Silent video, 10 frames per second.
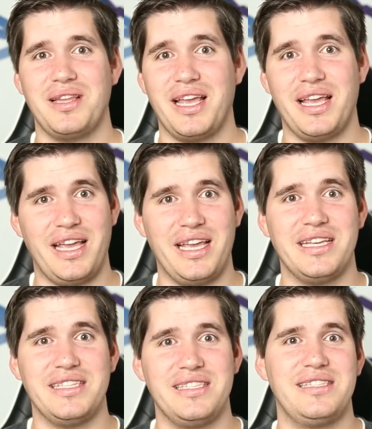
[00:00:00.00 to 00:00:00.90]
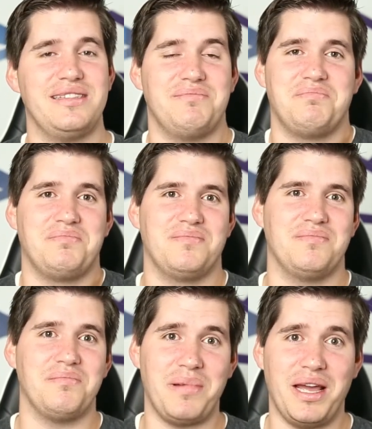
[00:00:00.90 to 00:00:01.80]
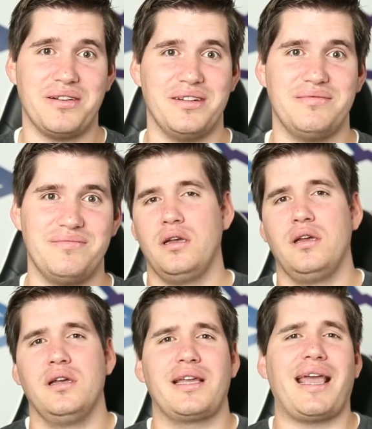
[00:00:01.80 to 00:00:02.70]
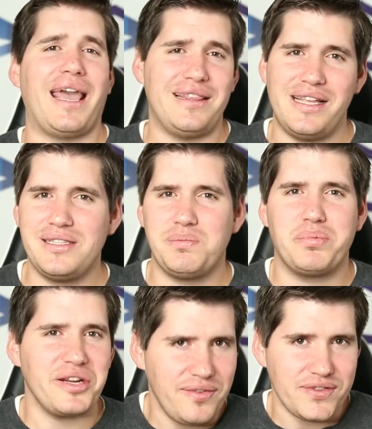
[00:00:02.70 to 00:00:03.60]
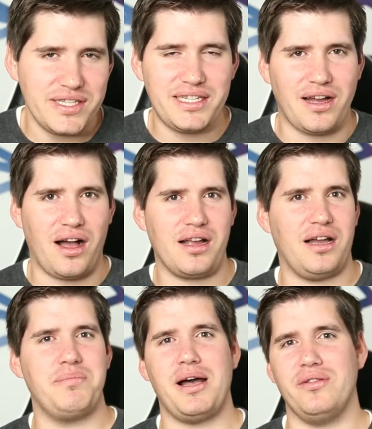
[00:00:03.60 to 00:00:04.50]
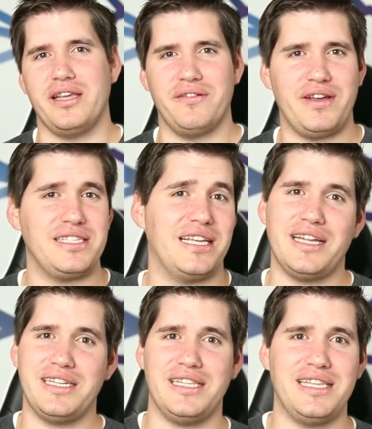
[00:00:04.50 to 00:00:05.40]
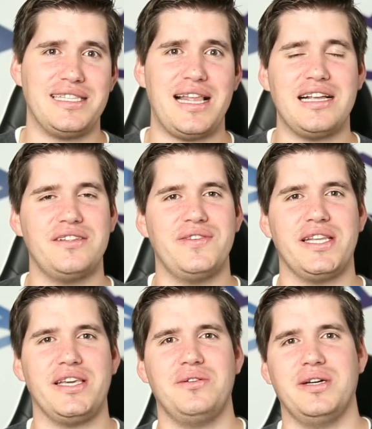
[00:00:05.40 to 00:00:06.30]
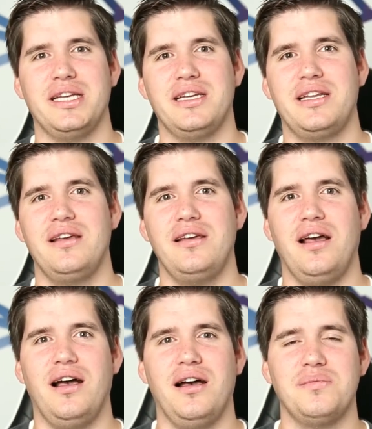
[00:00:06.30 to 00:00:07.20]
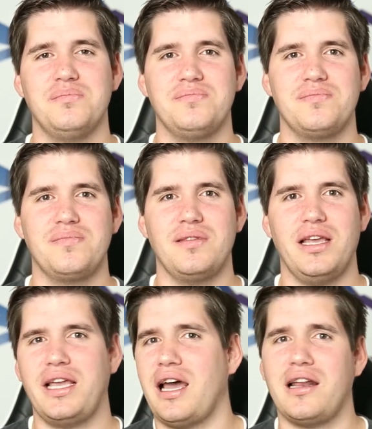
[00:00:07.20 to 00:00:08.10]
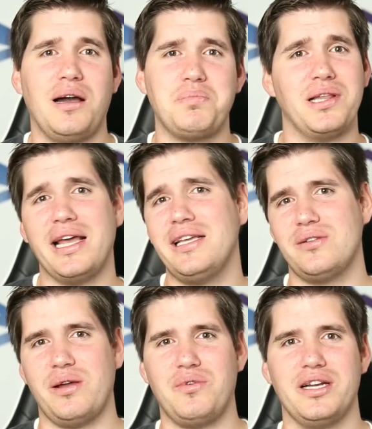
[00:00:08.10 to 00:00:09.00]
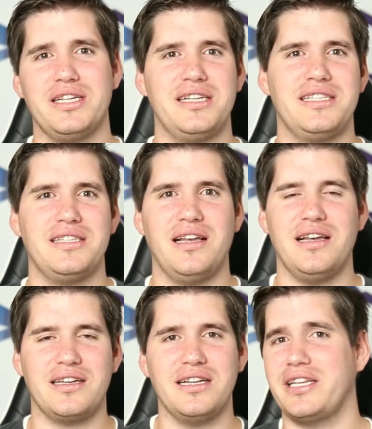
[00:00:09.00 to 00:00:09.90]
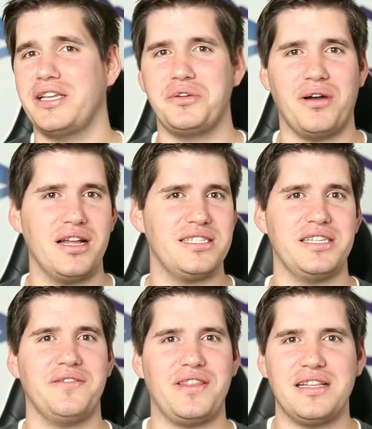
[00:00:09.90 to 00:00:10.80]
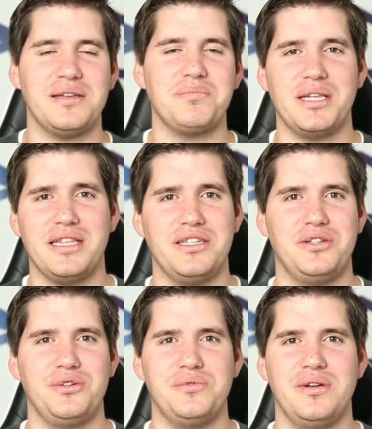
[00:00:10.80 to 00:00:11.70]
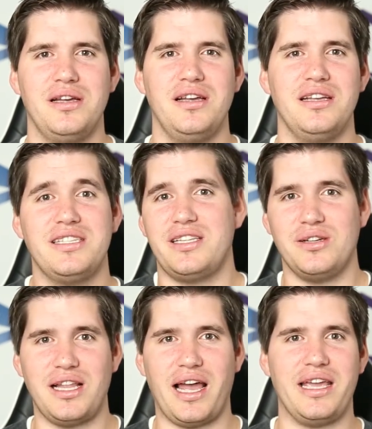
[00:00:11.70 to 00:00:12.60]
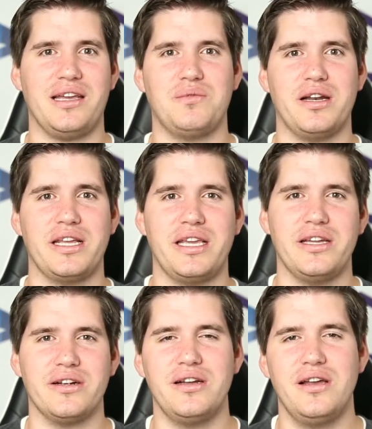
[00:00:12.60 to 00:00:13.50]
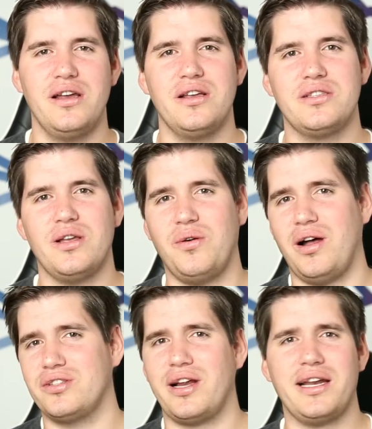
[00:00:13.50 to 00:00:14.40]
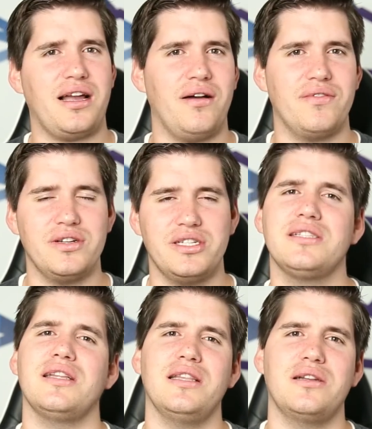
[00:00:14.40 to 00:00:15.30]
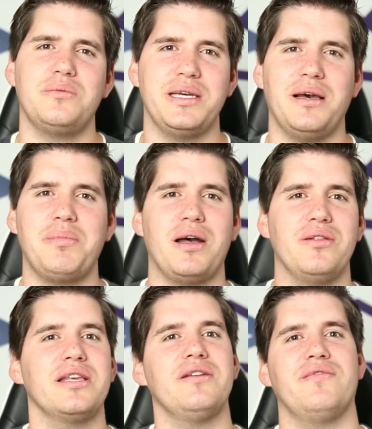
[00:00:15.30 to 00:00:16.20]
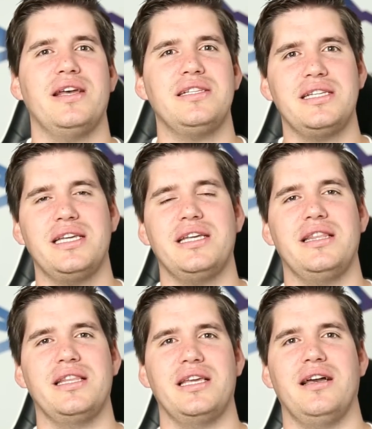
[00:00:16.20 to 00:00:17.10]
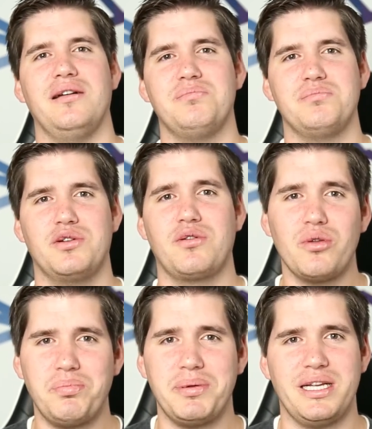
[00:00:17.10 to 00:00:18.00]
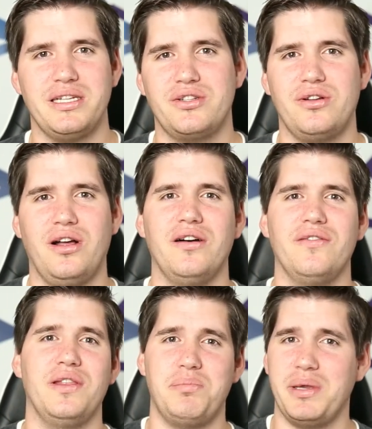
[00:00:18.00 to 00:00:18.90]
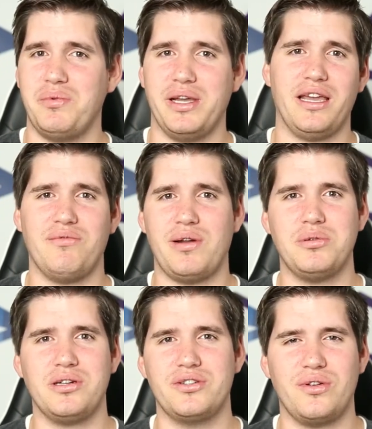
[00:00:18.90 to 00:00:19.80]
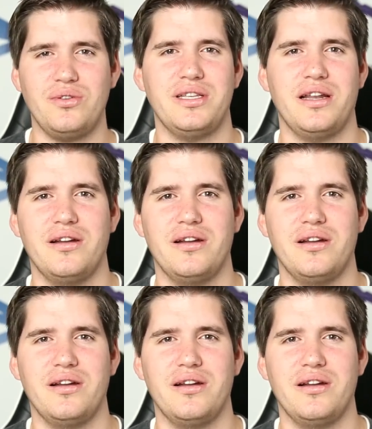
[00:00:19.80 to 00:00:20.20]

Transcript: is better. Okay, let's briefly talk about the investing. I did this last video, and it got a couple likes, so I wanted to continue on, see if that's something that you still like and want to hear. So I'll try to cover just a little bit about the investing and the growth potential of the B-Wing at Rebel Control Center.